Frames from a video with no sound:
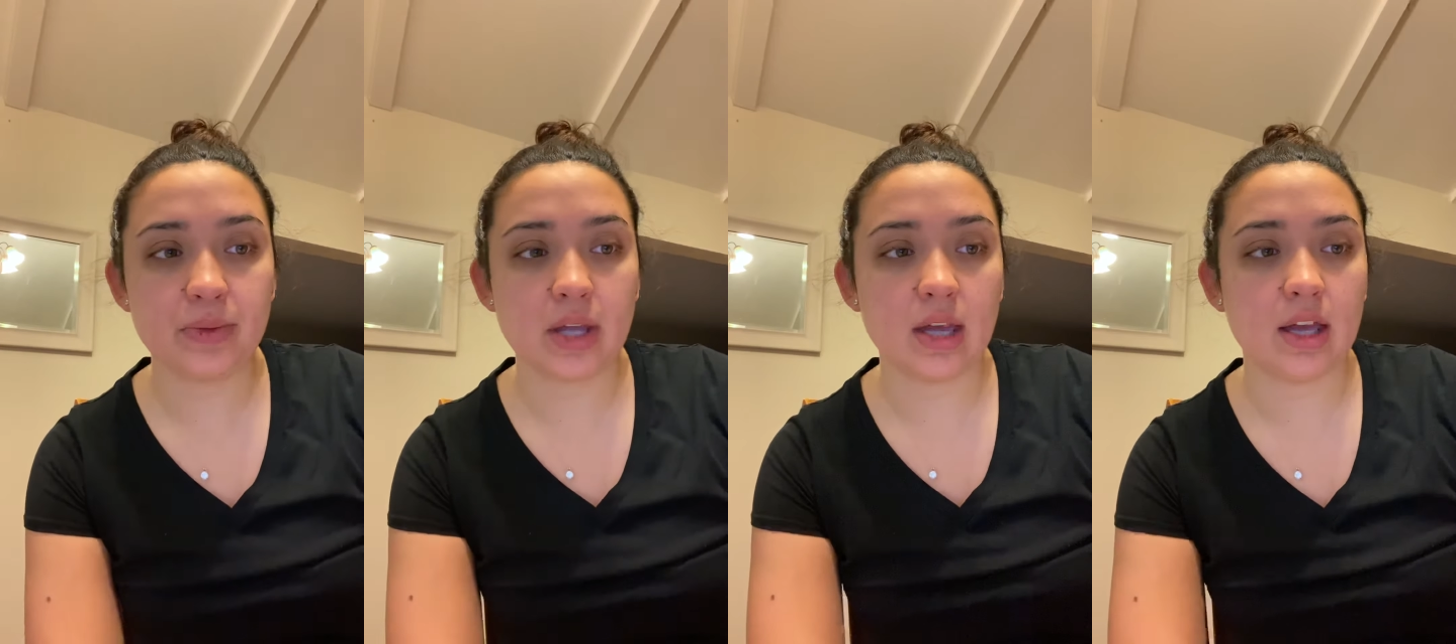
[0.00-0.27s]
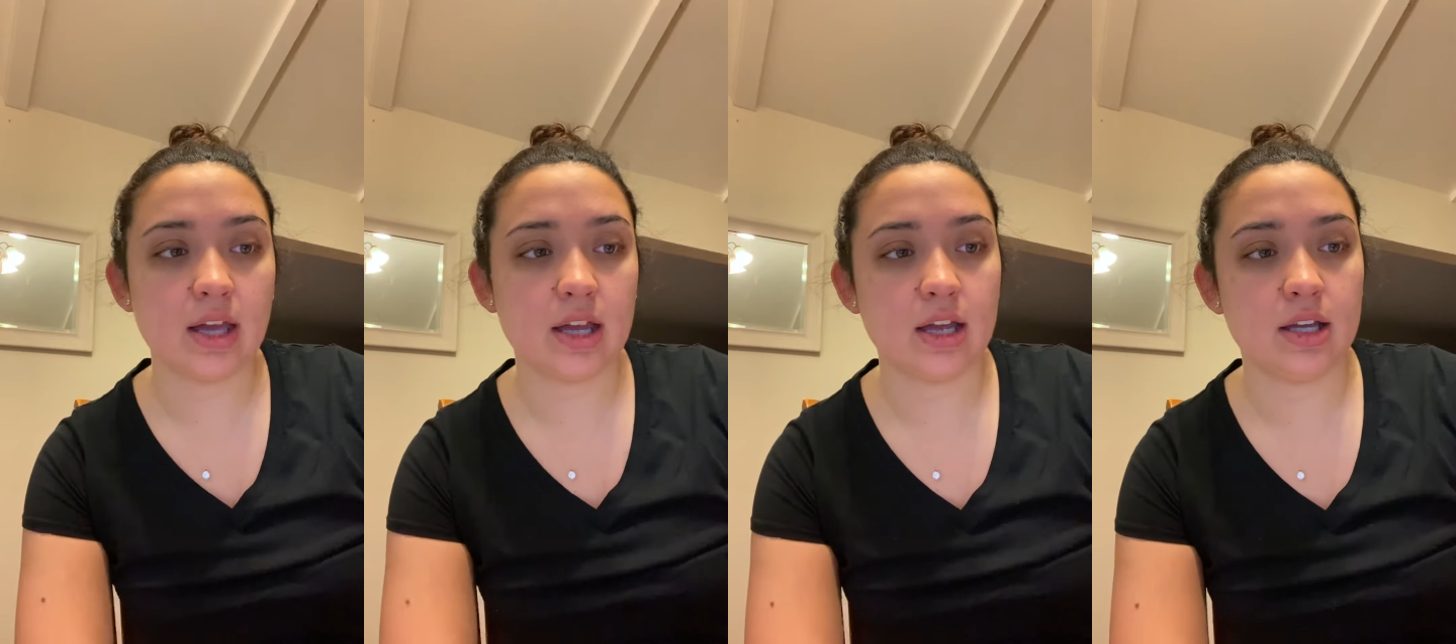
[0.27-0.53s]

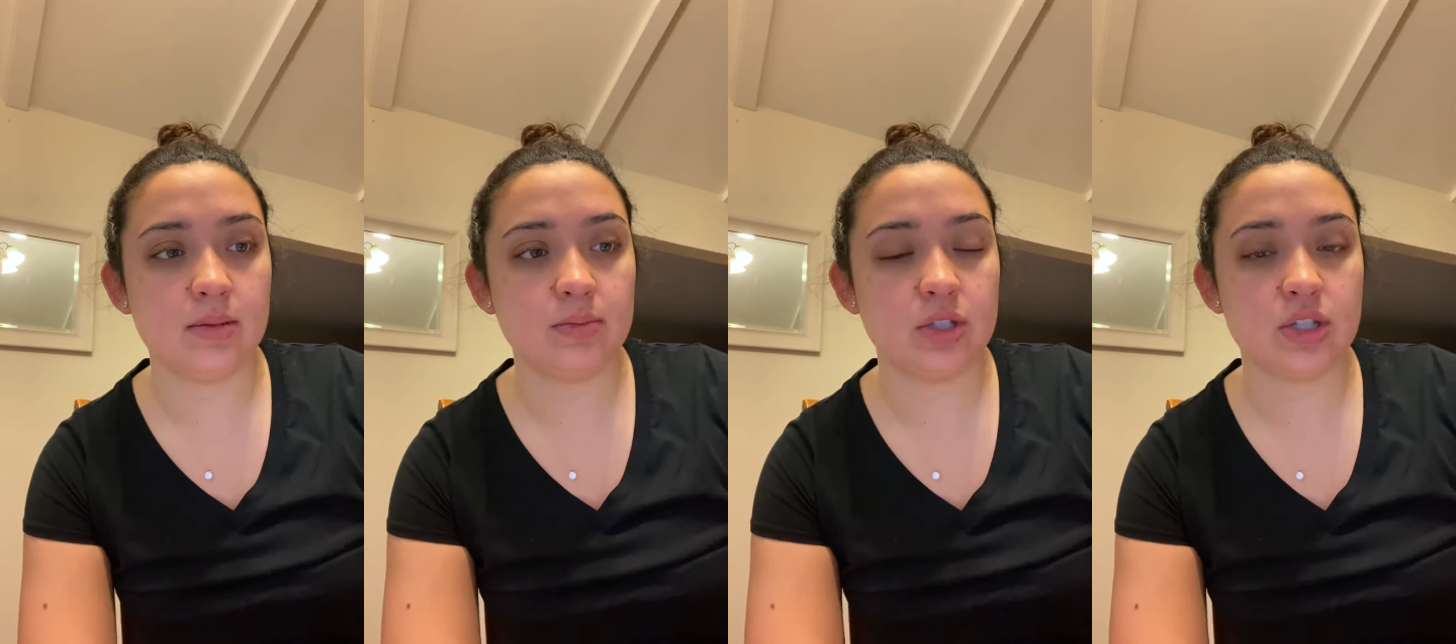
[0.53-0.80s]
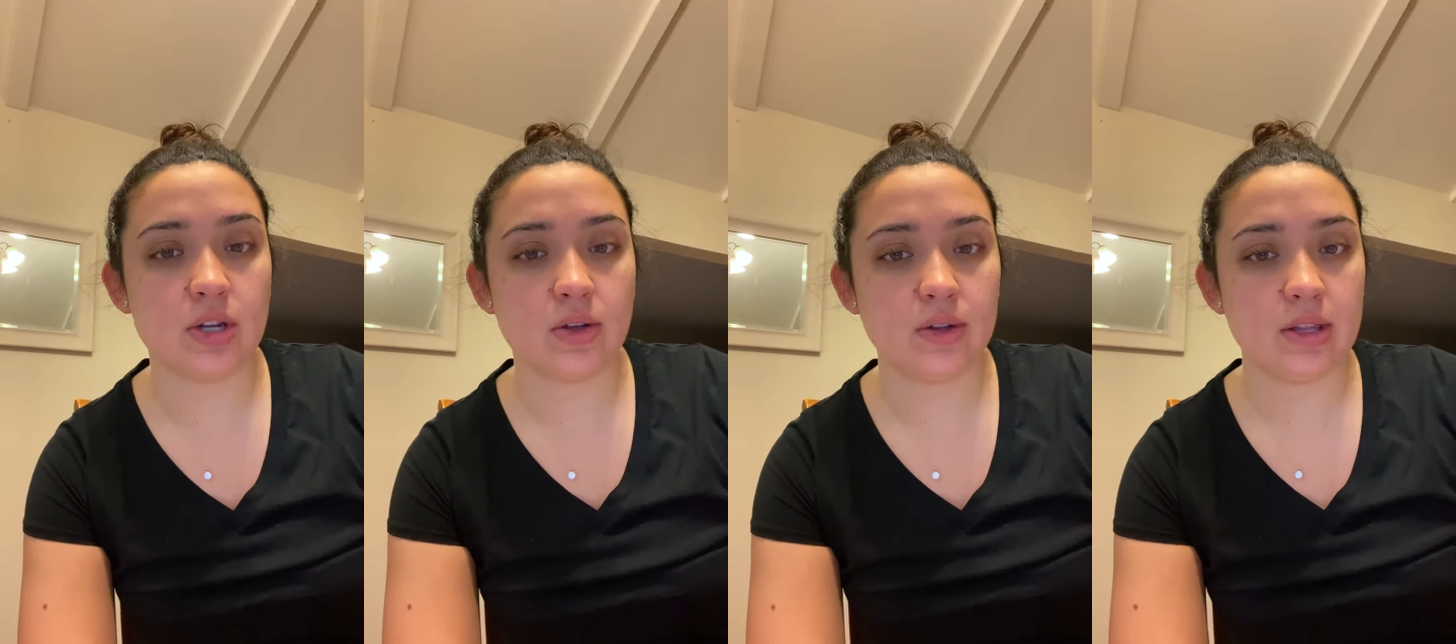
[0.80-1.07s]

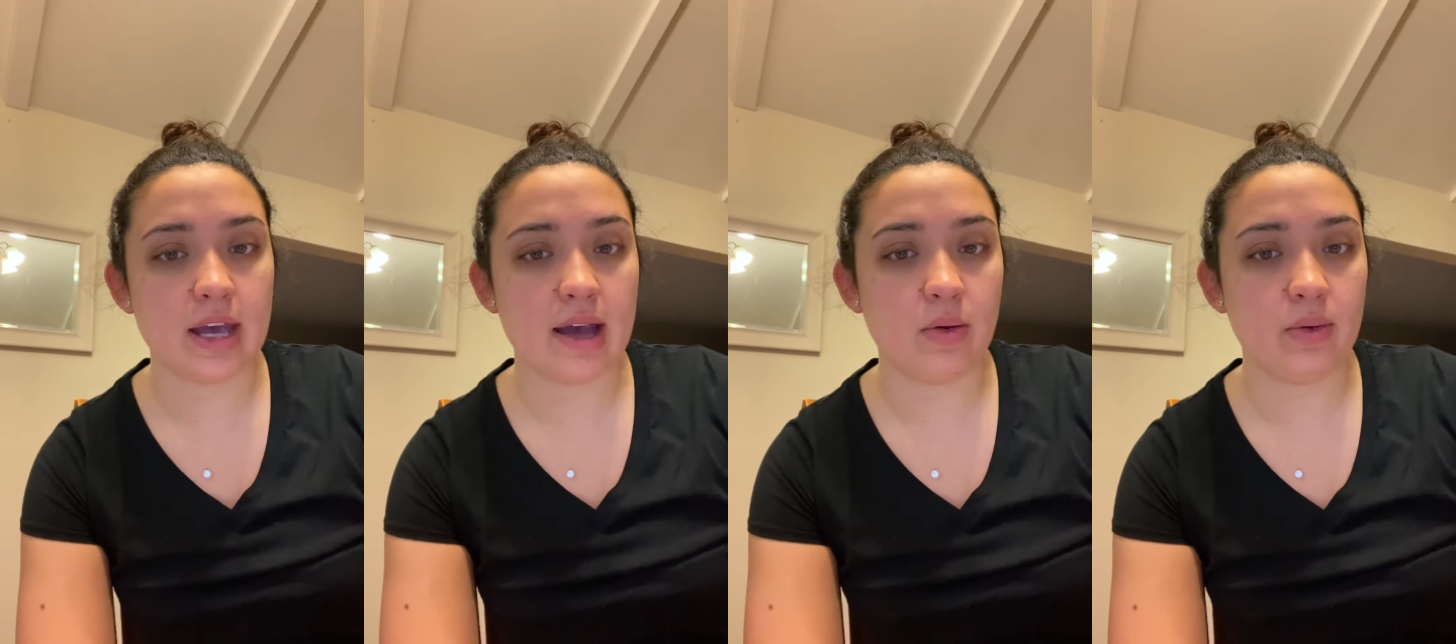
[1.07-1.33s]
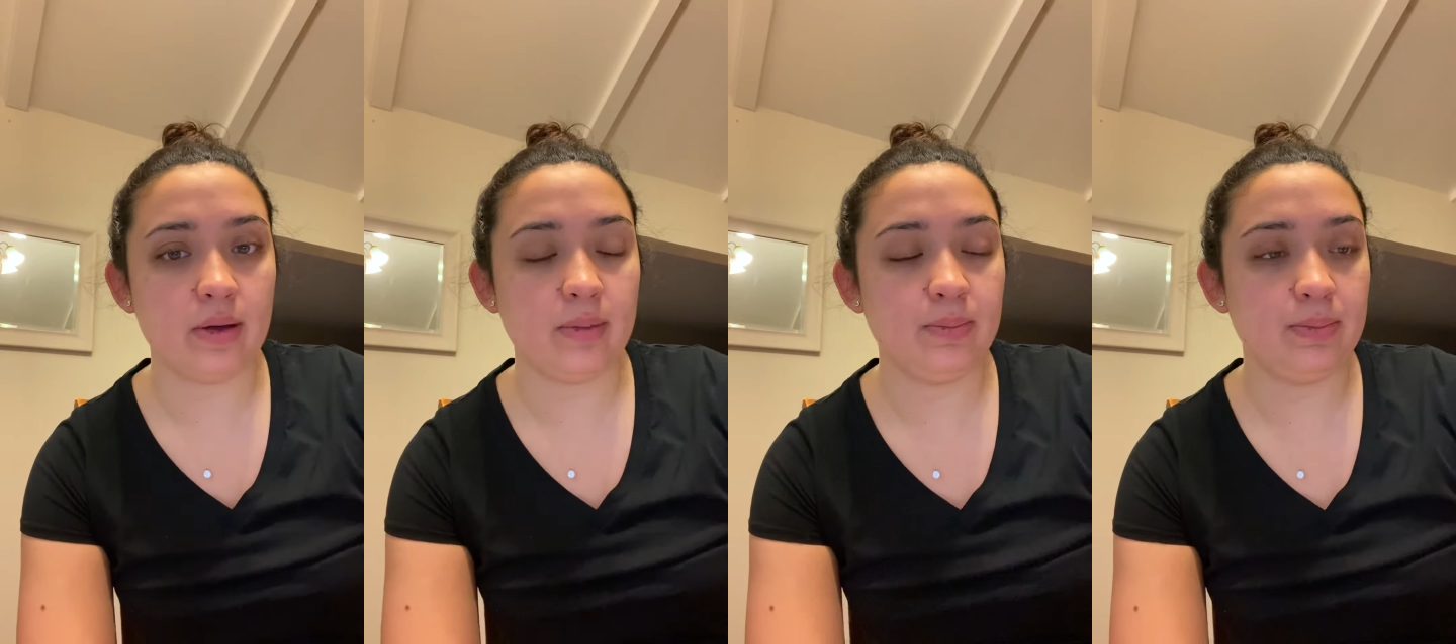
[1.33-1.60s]
So that
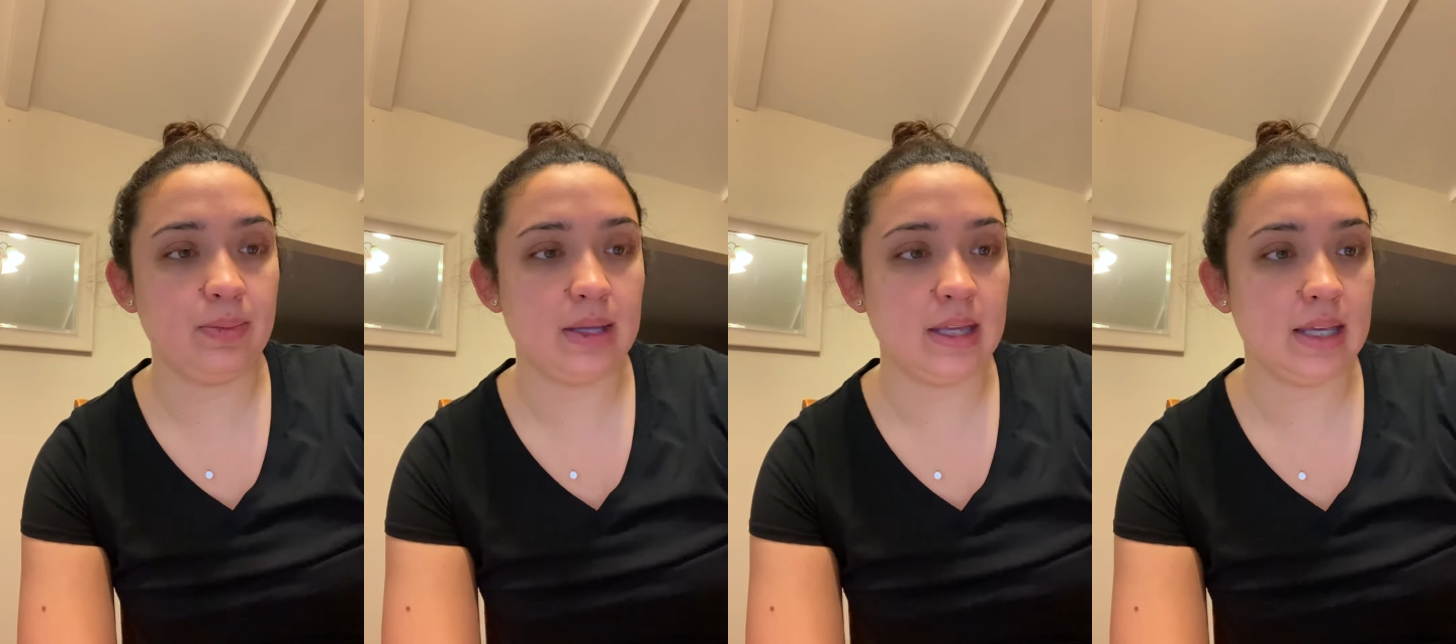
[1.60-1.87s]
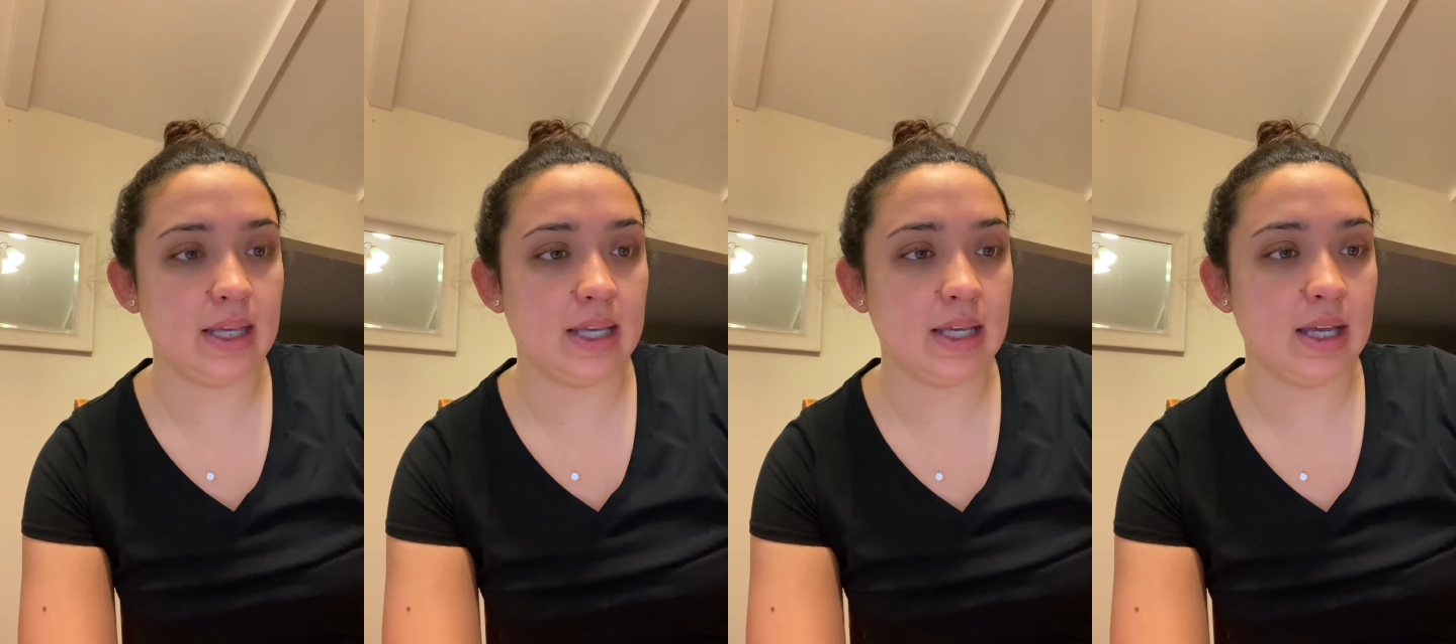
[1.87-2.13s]
will
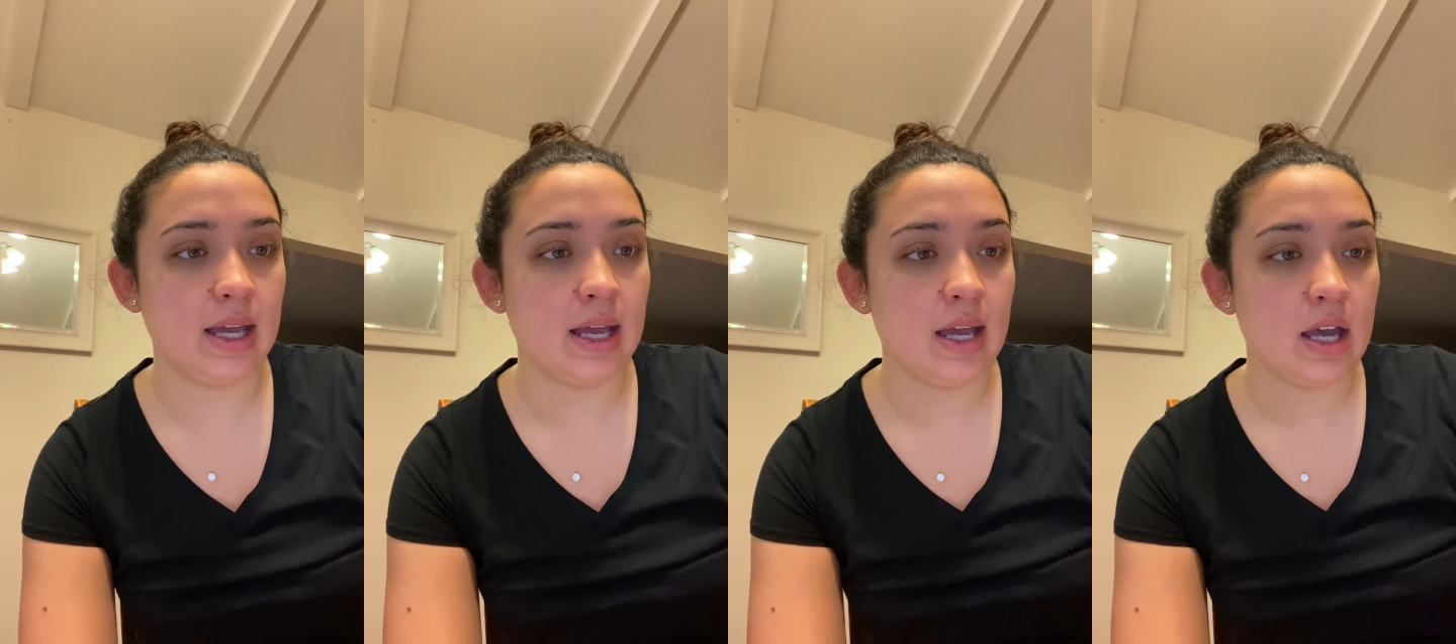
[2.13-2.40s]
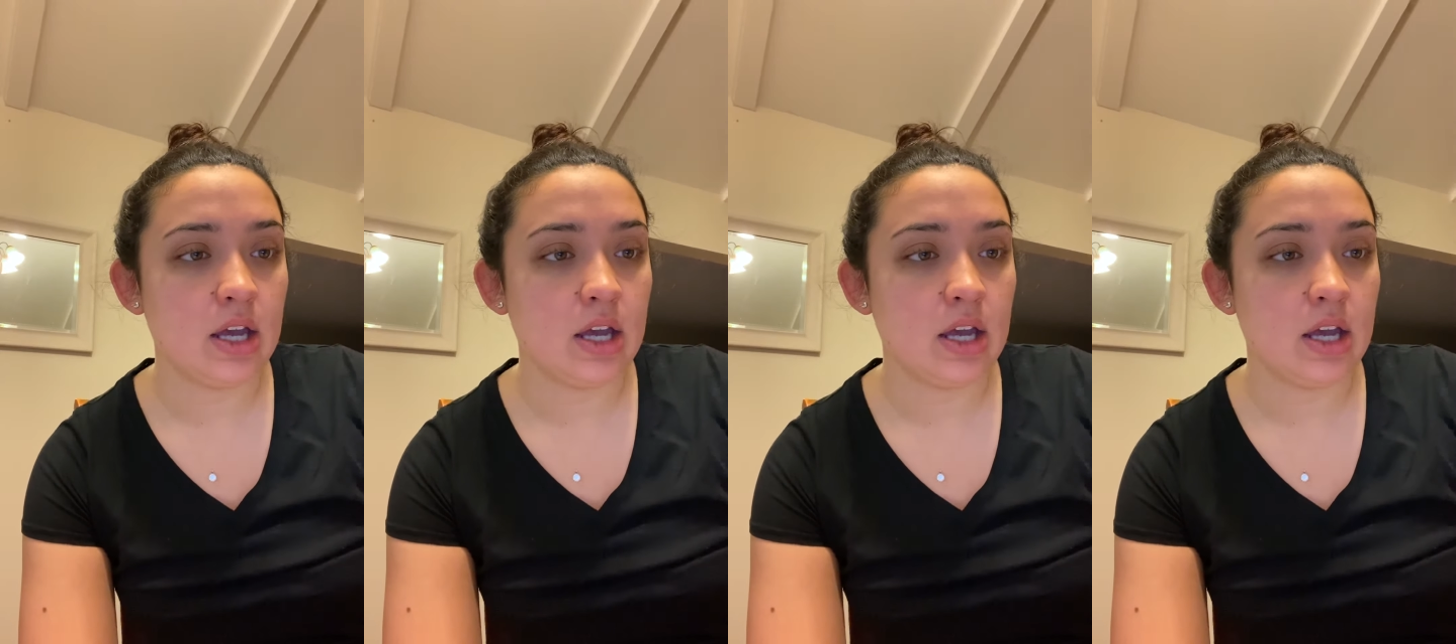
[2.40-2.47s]
be